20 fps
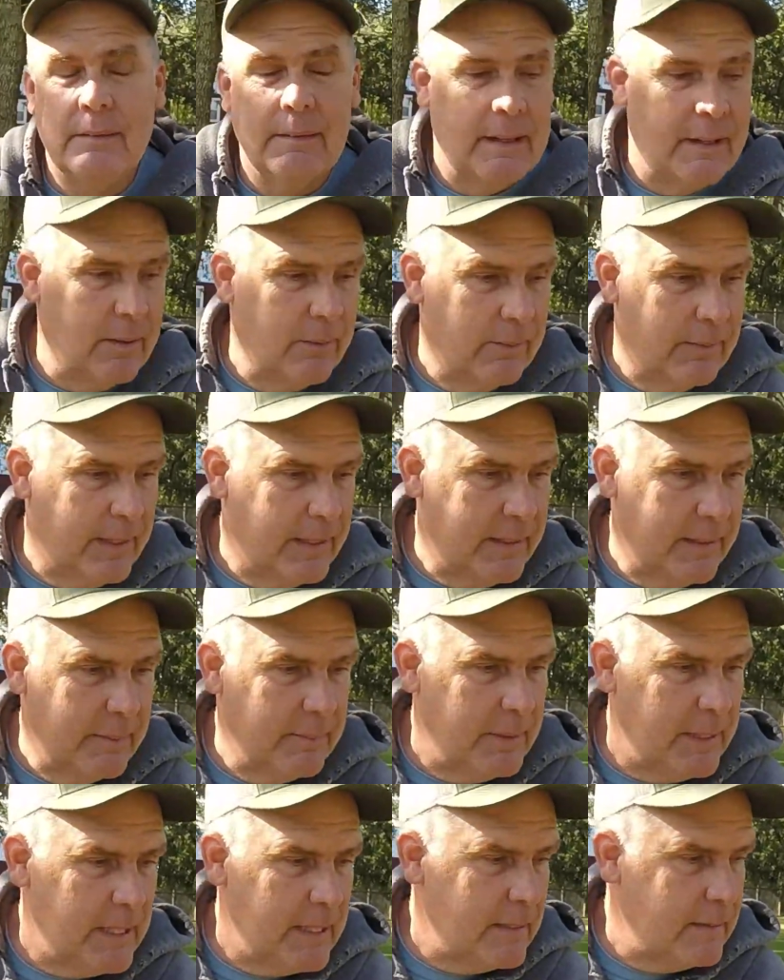They don't end up
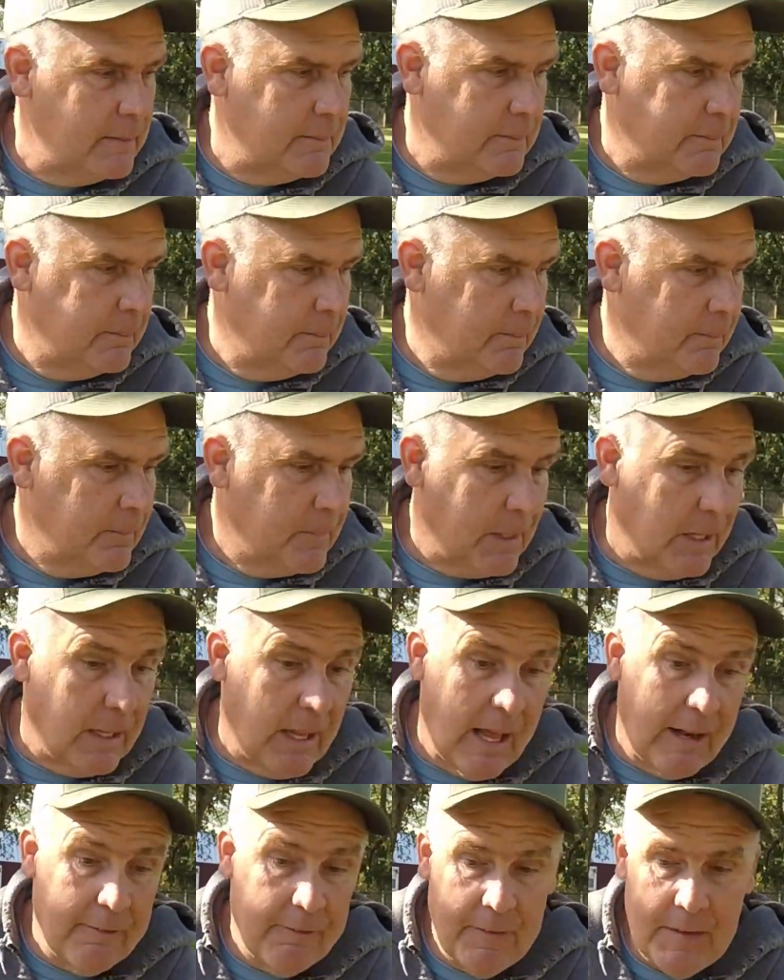needing a
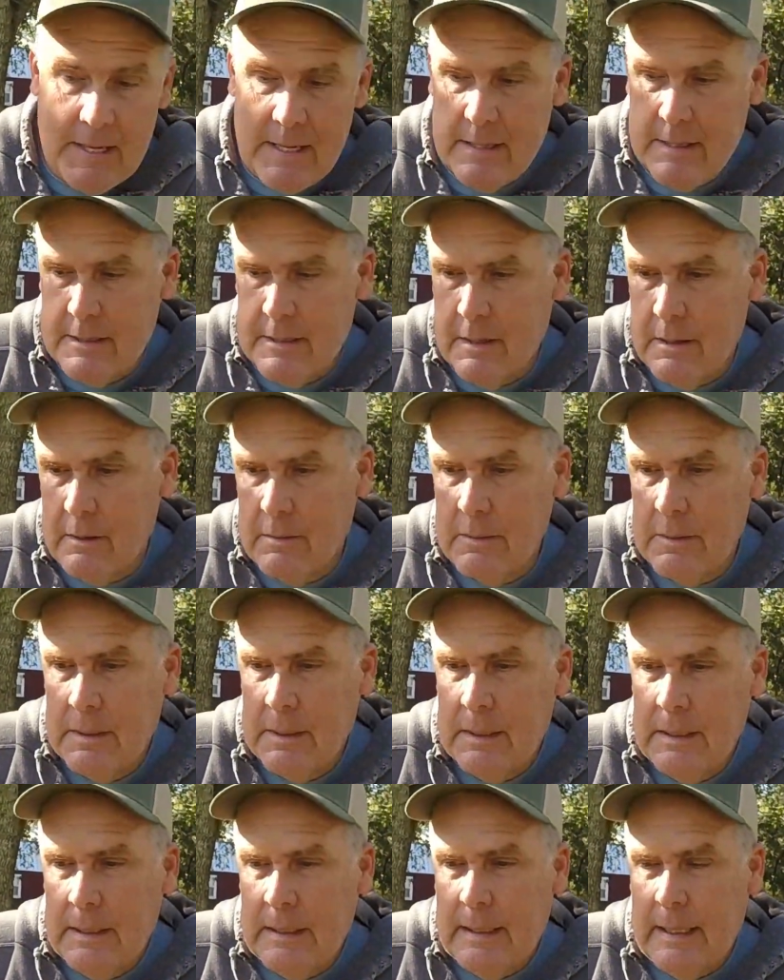lot of feed. So
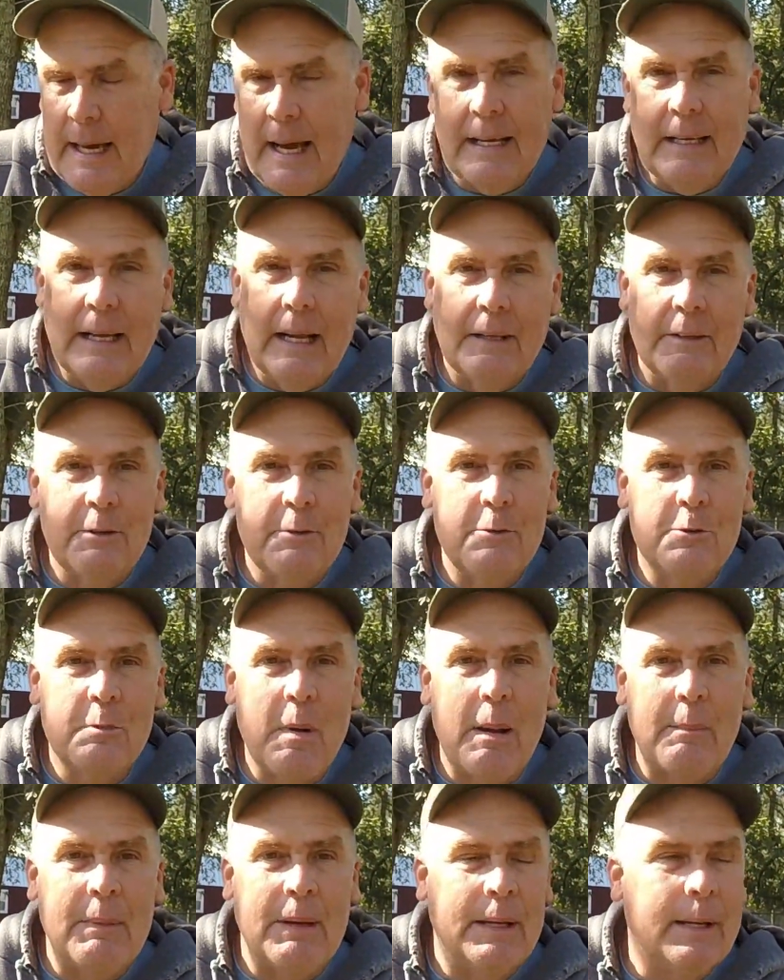I hadn't got to use
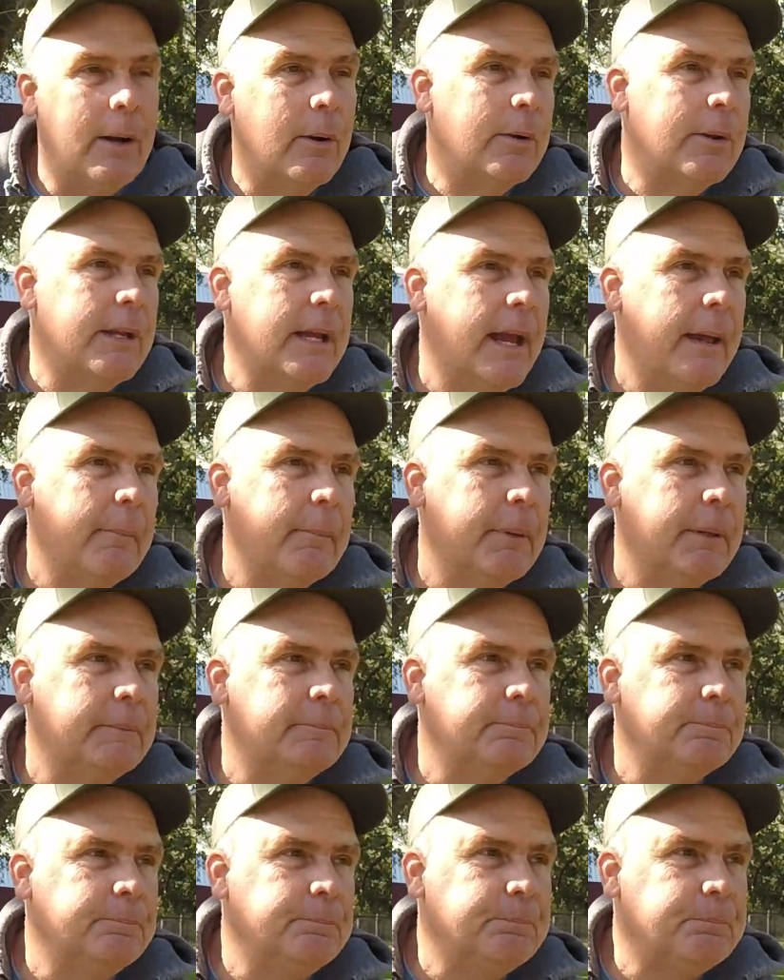my Minn Kota yet, but
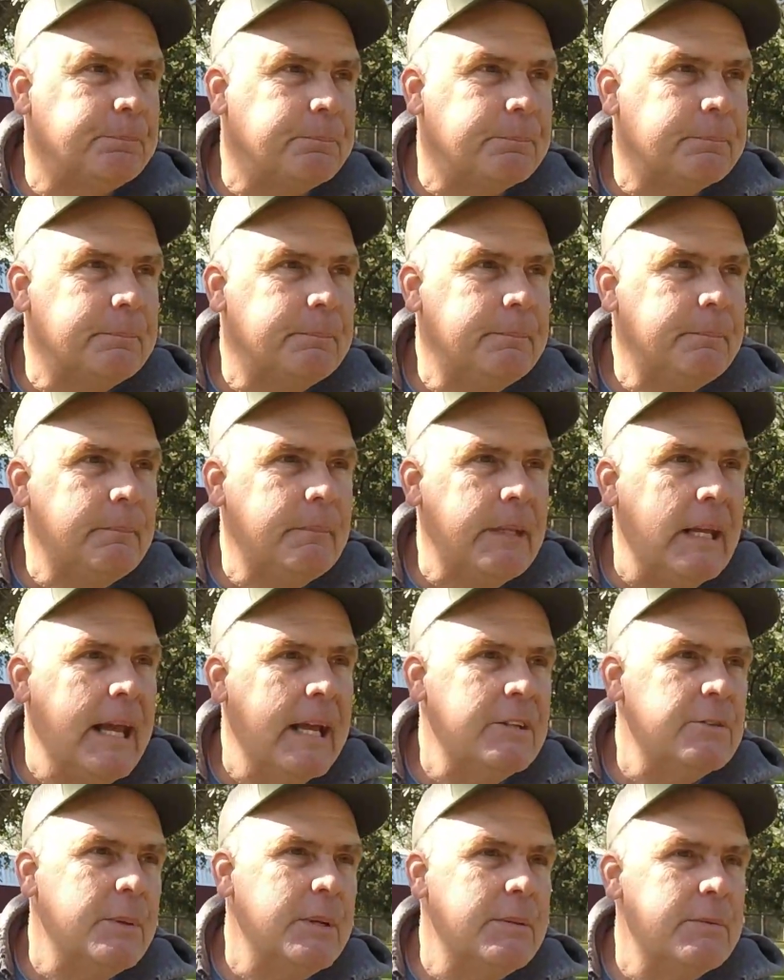
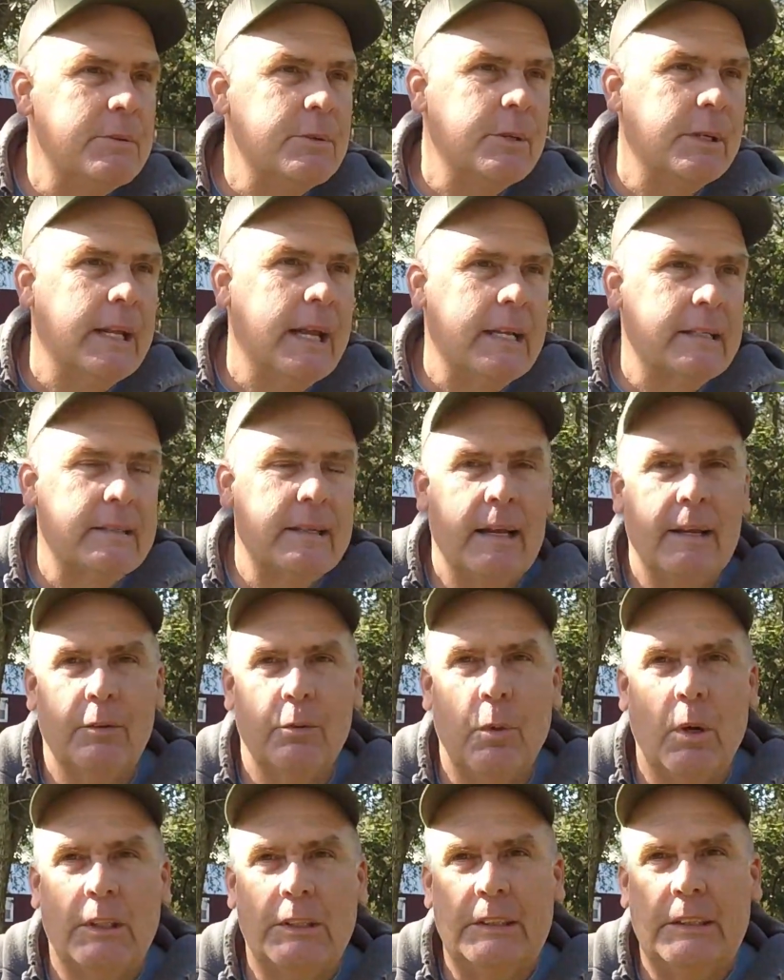that's what he was doing last night. I
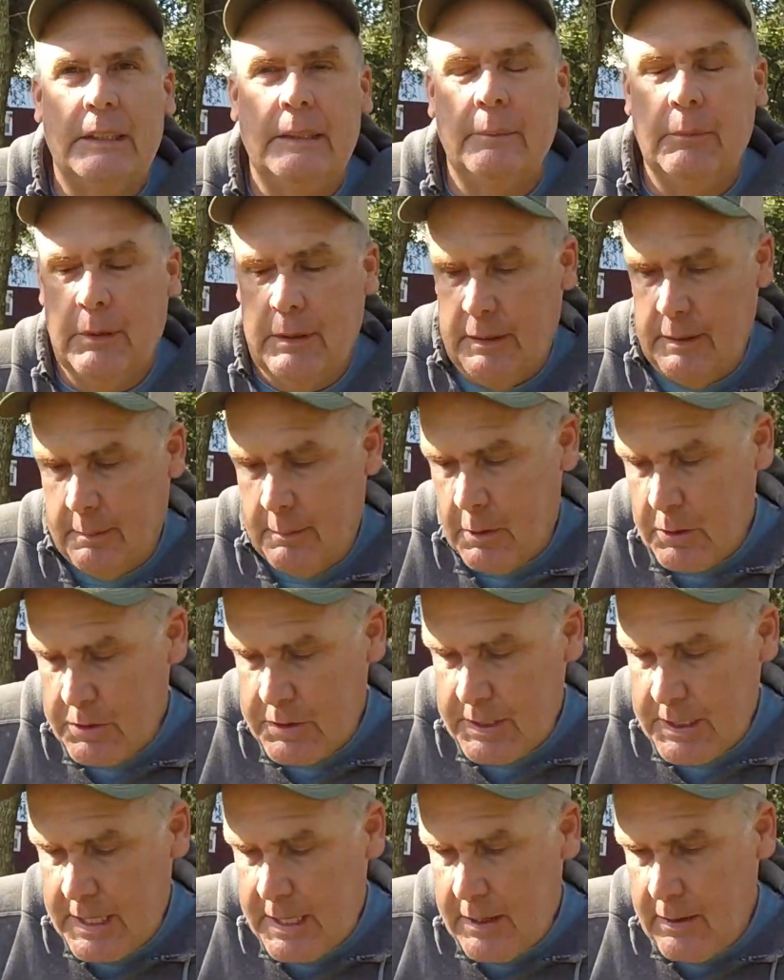was watching him with an
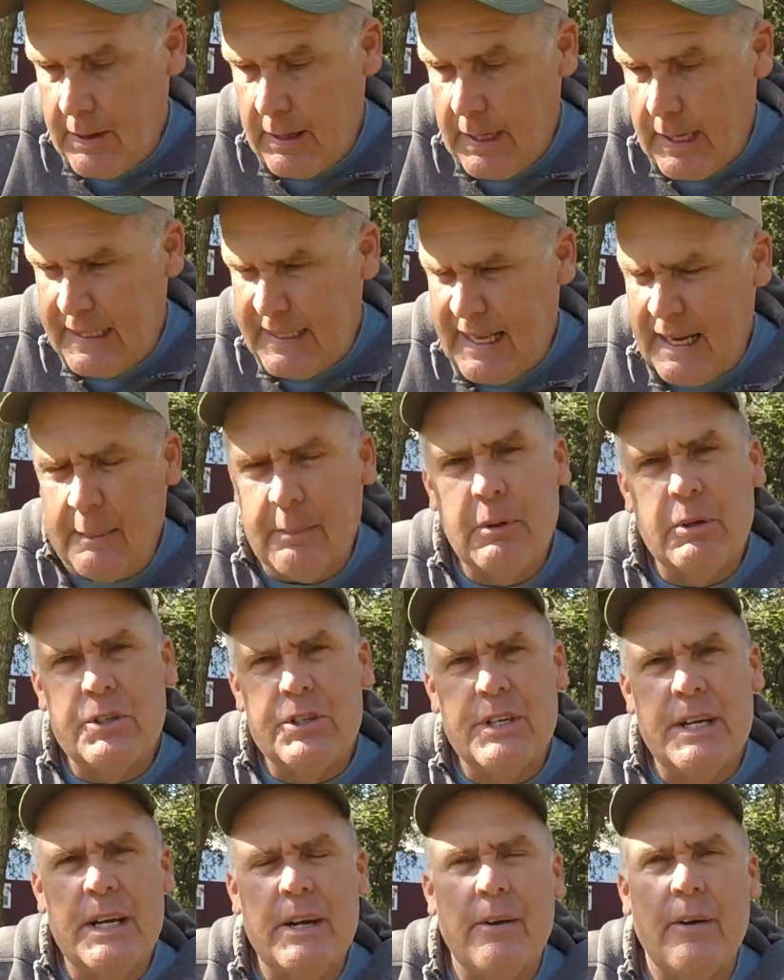immersion heater. I like that
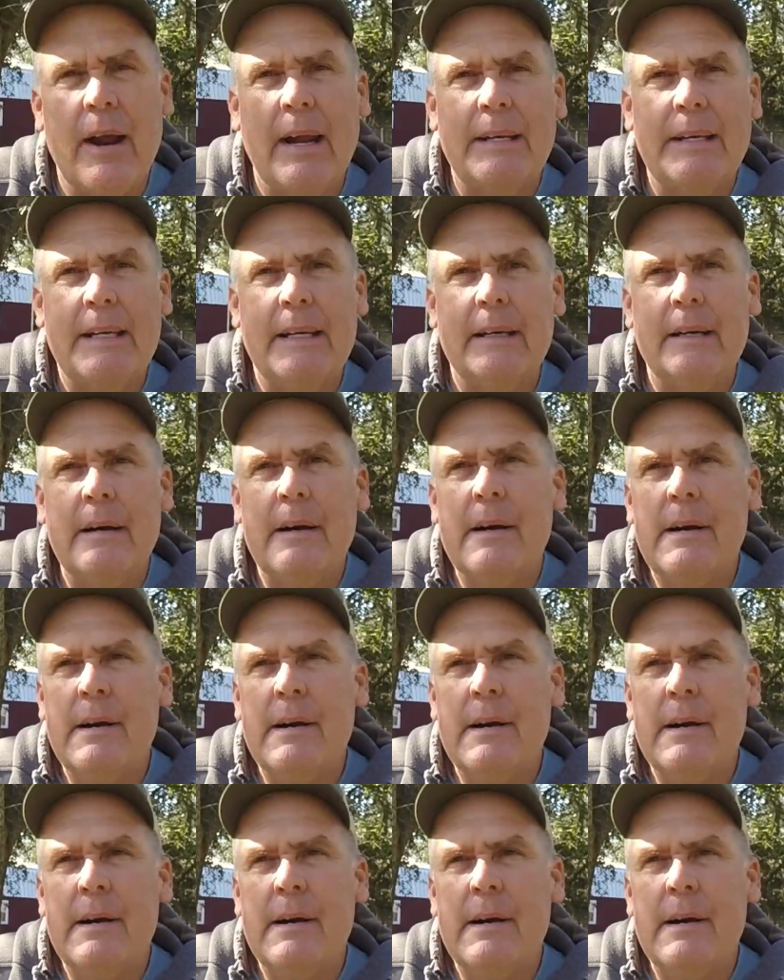immersion heater idea.